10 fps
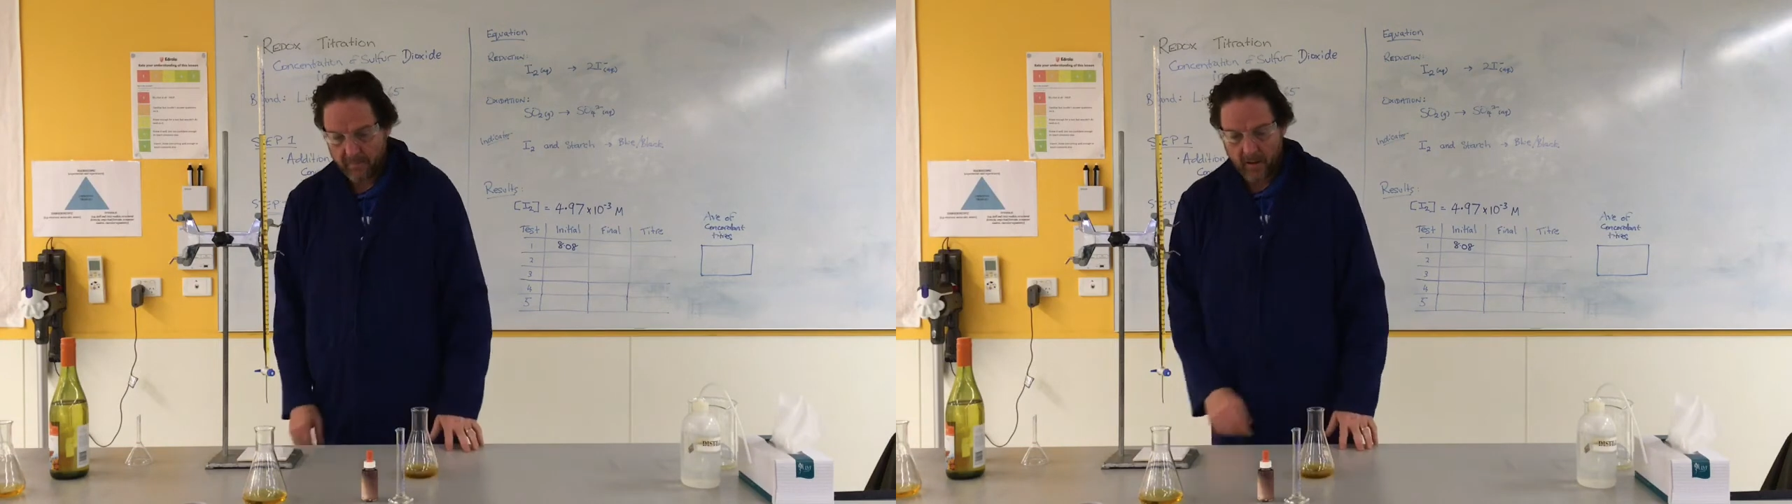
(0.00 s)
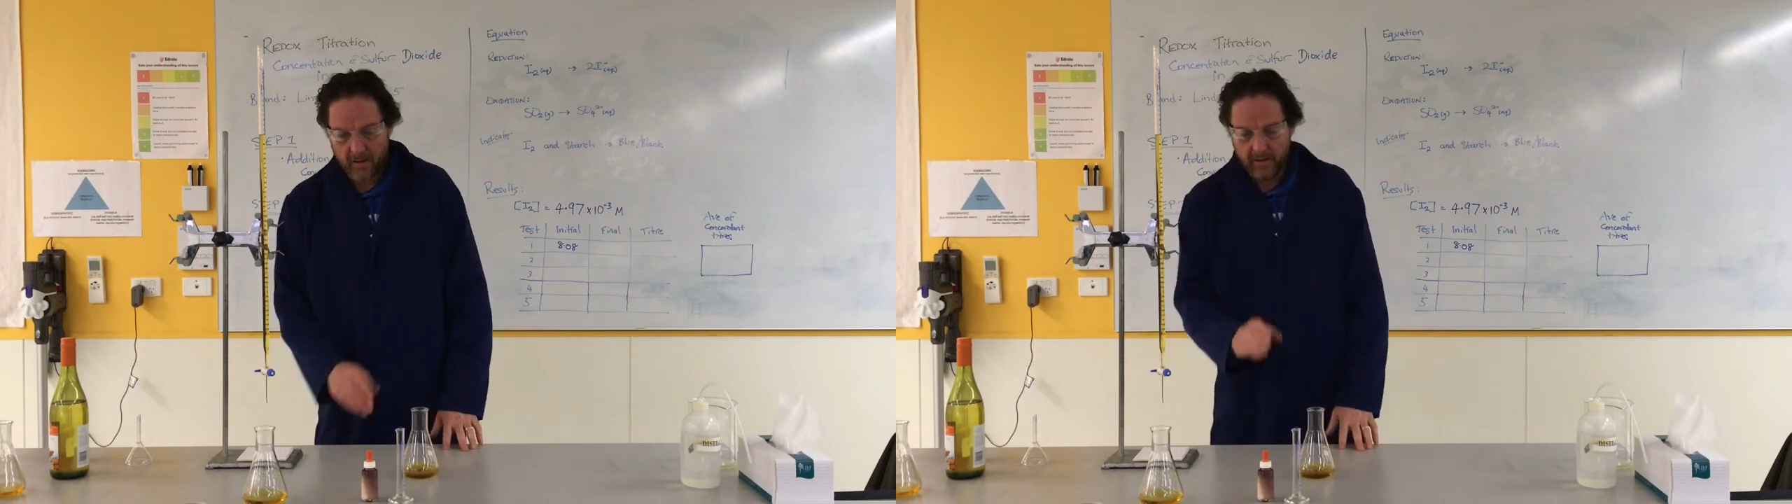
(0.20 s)

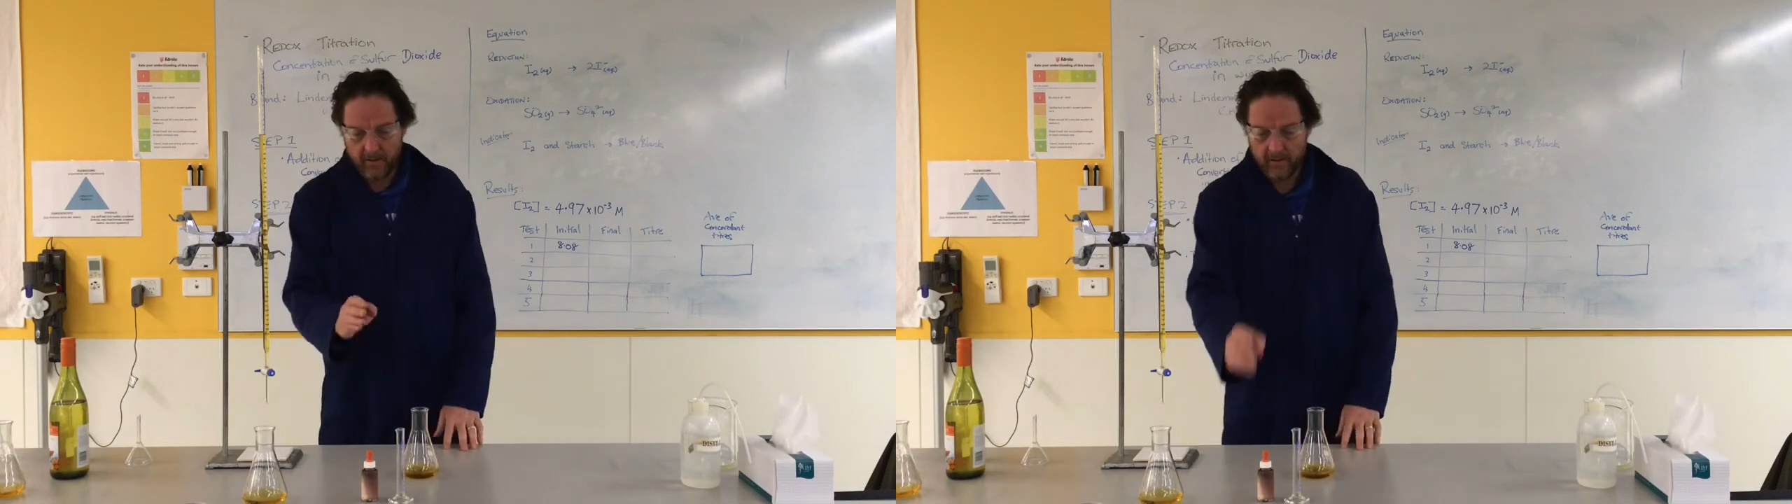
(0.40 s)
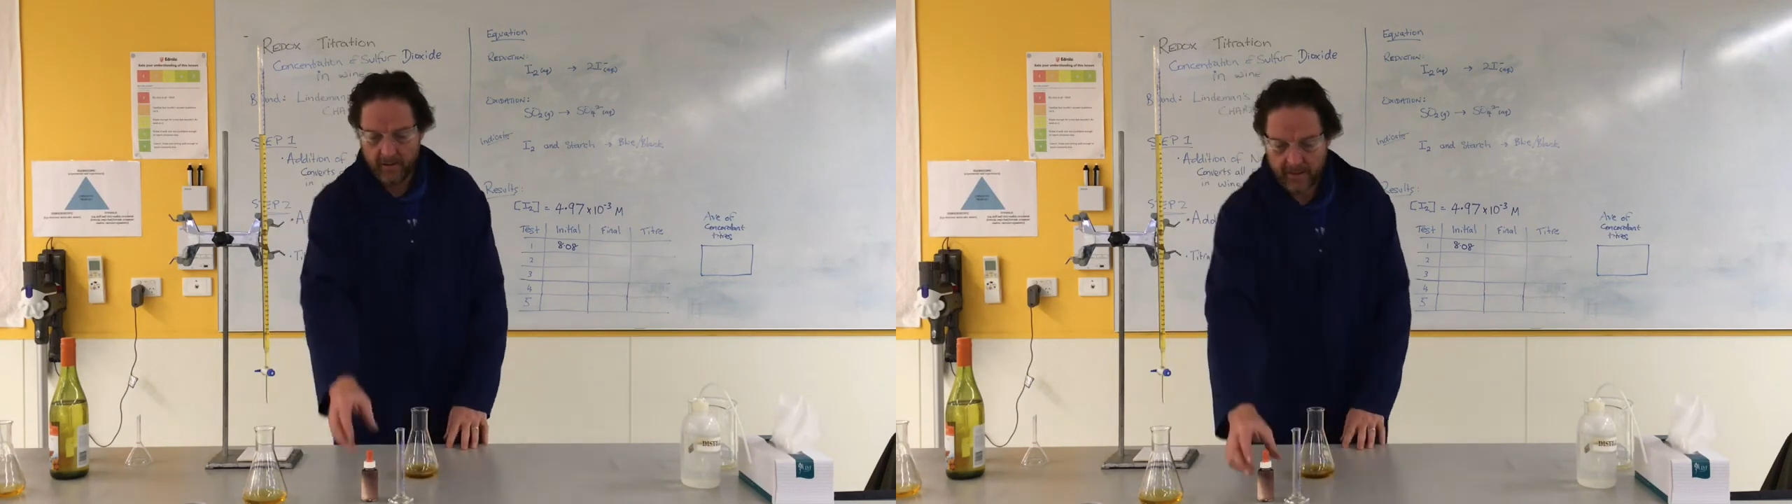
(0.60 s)
my
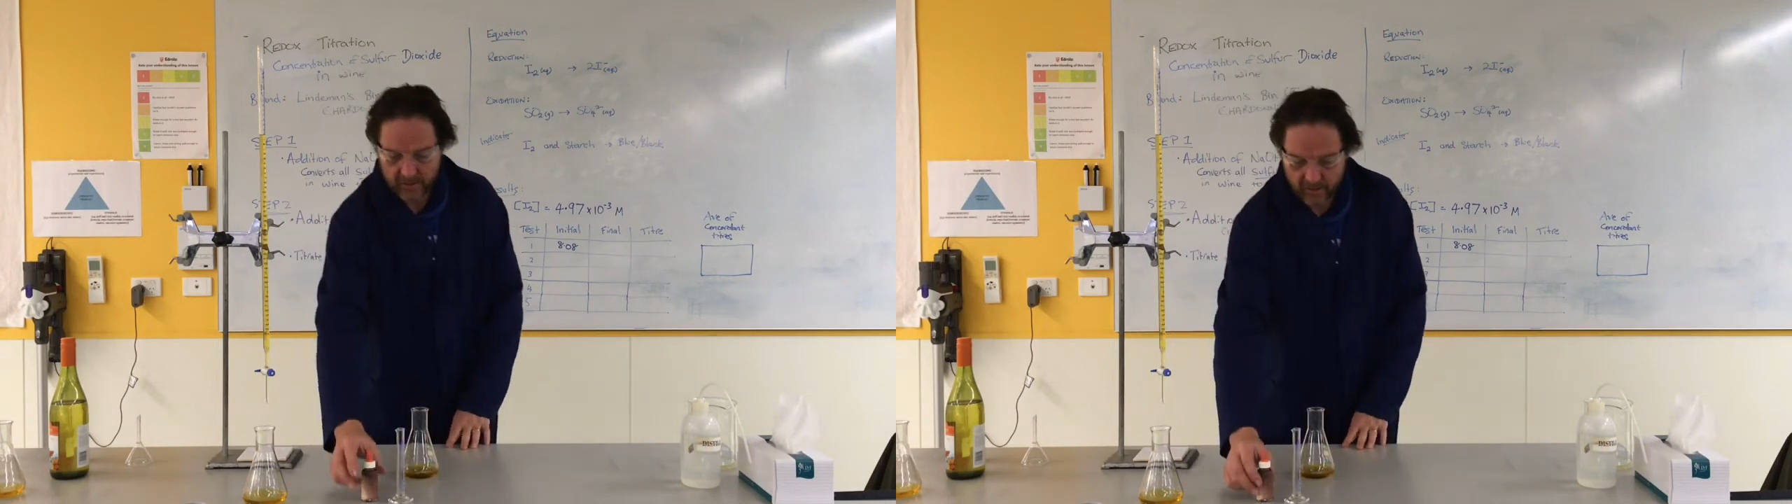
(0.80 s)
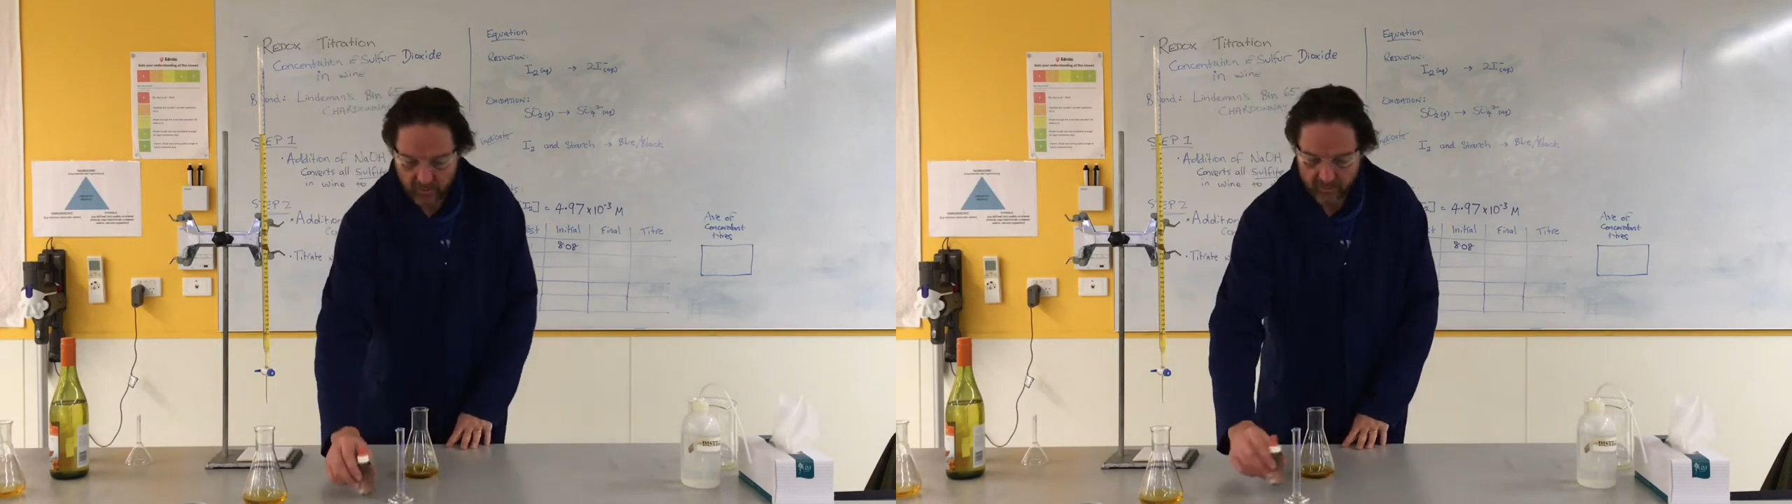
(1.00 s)

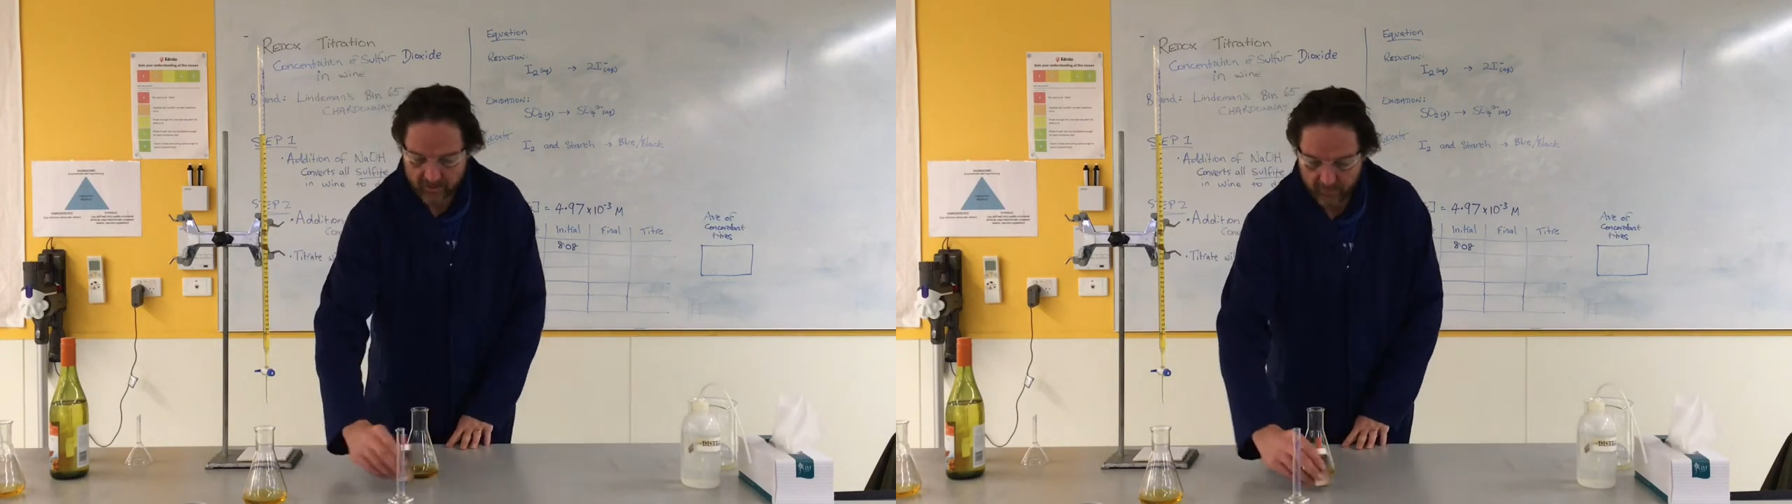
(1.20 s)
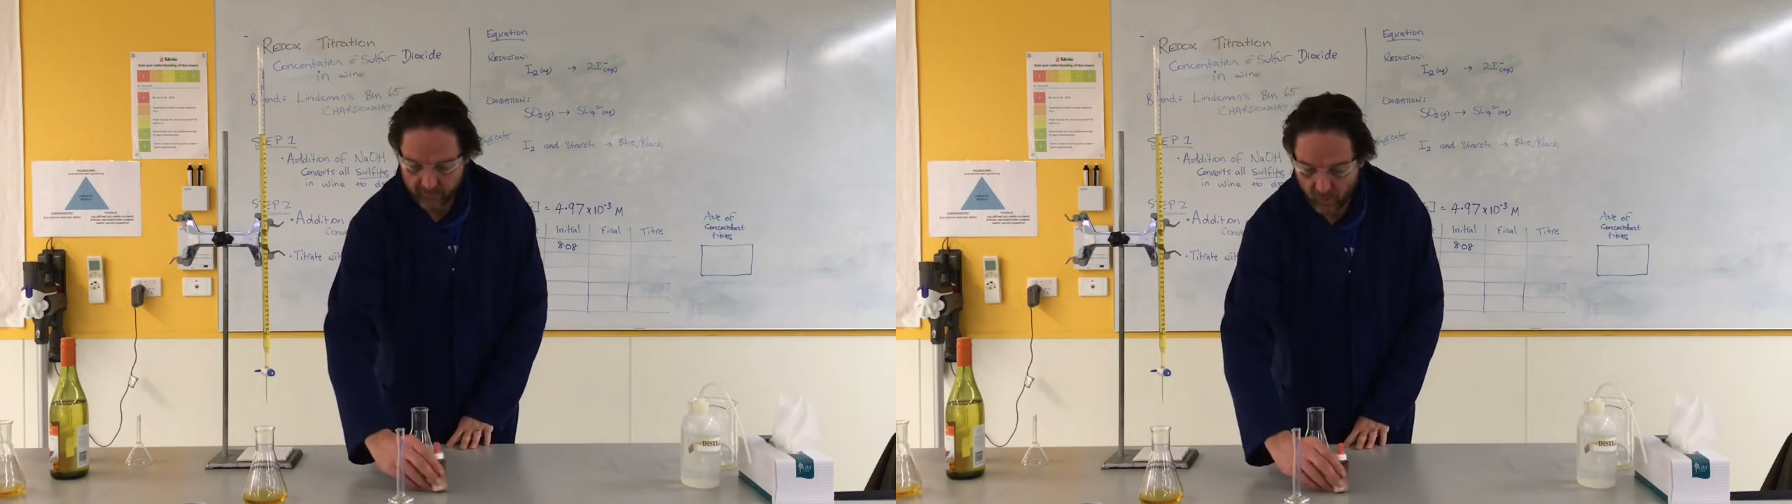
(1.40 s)

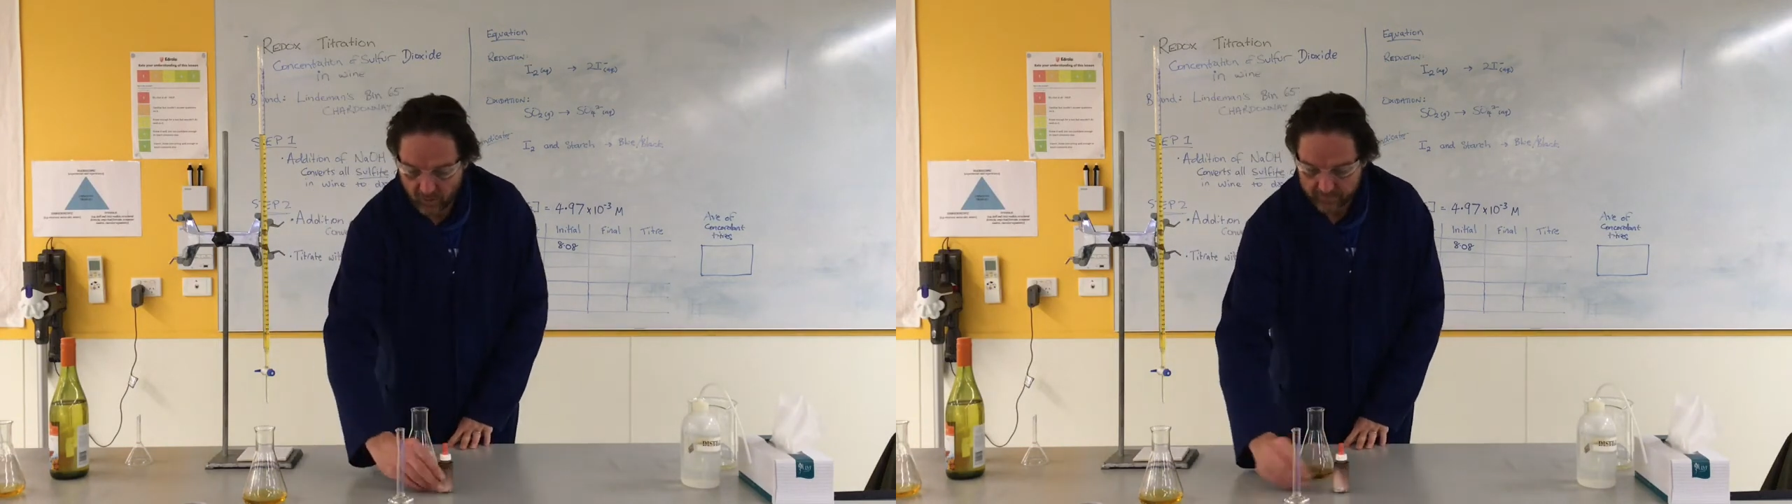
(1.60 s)
H2SO4